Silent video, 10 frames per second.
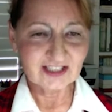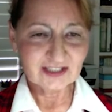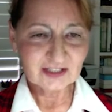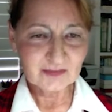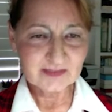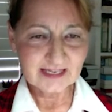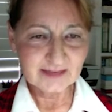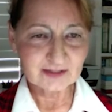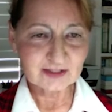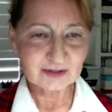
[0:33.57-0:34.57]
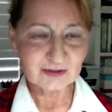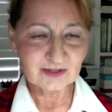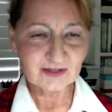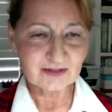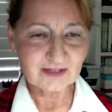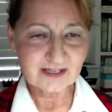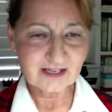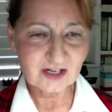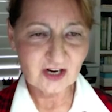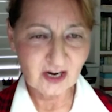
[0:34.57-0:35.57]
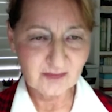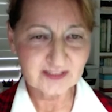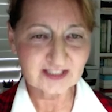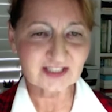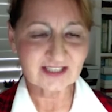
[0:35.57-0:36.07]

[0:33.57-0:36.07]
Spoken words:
to be able to accomplish